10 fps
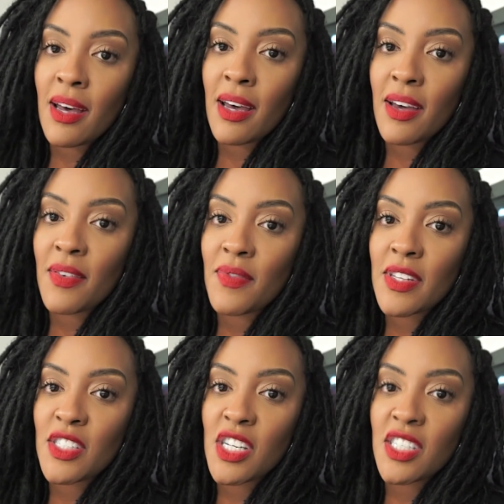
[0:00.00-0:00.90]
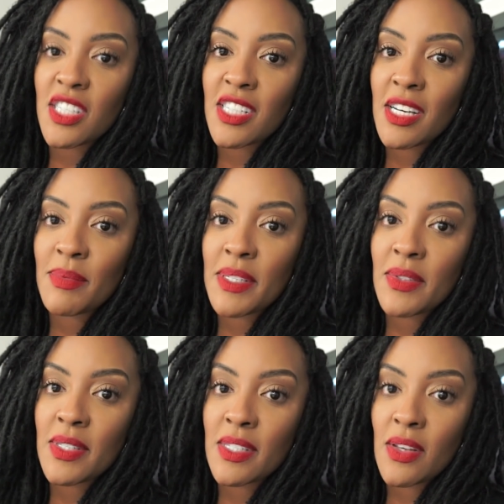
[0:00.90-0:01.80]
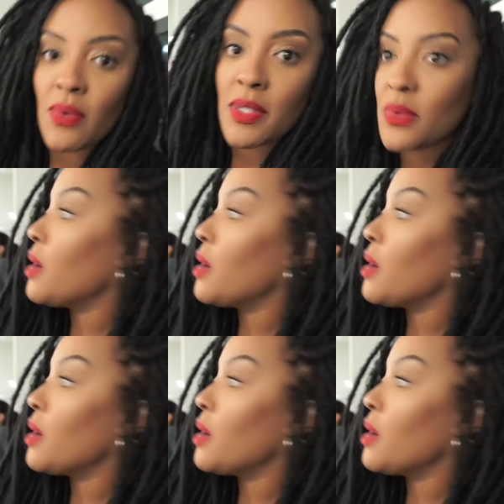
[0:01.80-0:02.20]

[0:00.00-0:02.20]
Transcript: to hit subscribe below. Got a